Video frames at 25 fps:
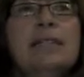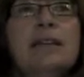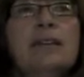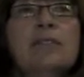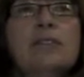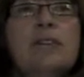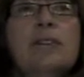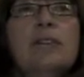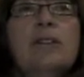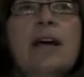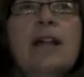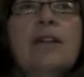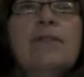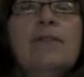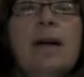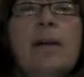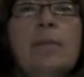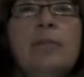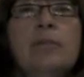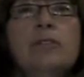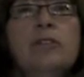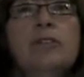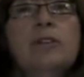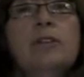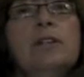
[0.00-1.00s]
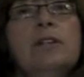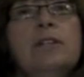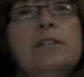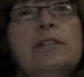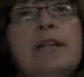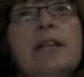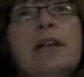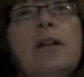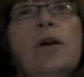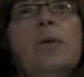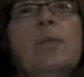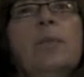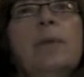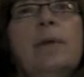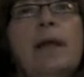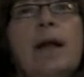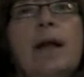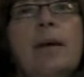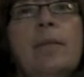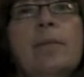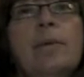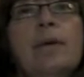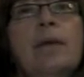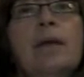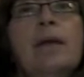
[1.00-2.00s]
there's a lot of opportunities that open
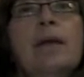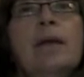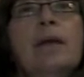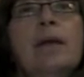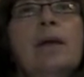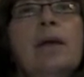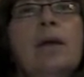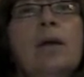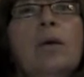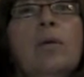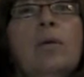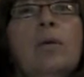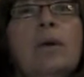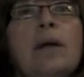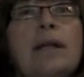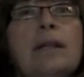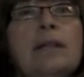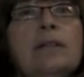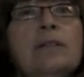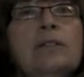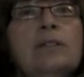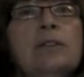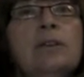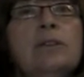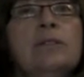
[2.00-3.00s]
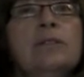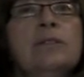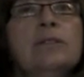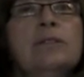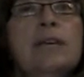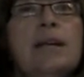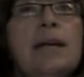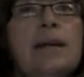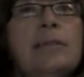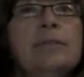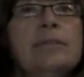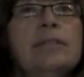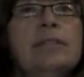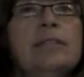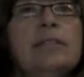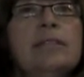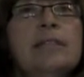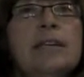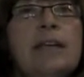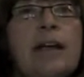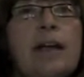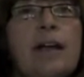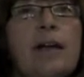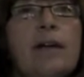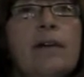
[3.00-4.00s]
up. When certain
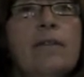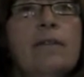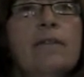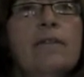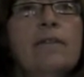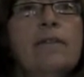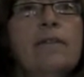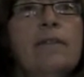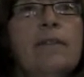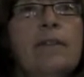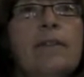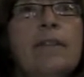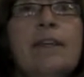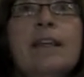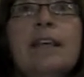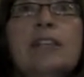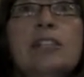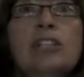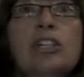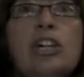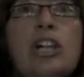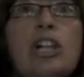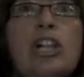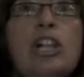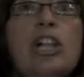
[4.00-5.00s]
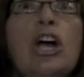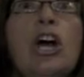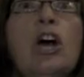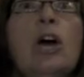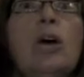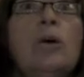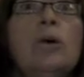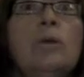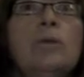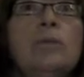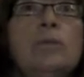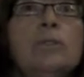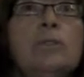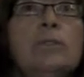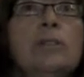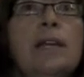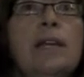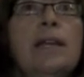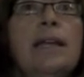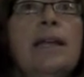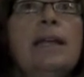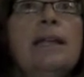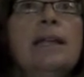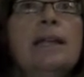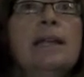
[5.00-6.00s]
types of things close,
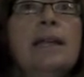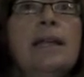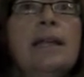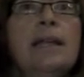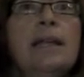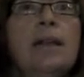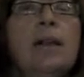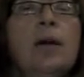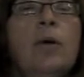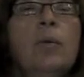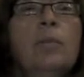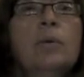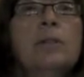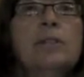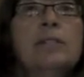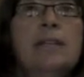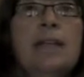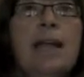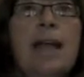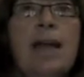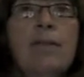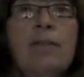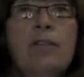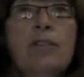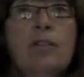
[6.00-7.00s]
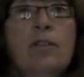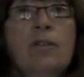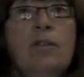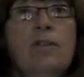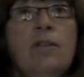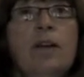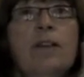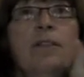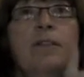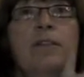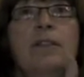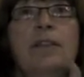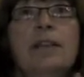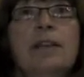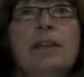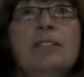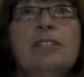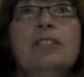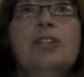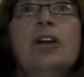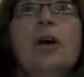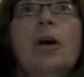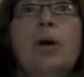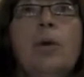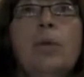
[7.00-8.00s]
it opens an avenue for other
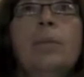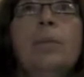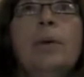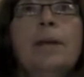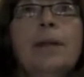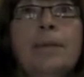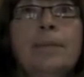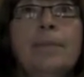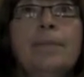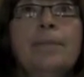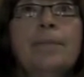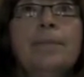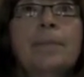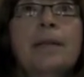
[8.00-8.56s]
things to open,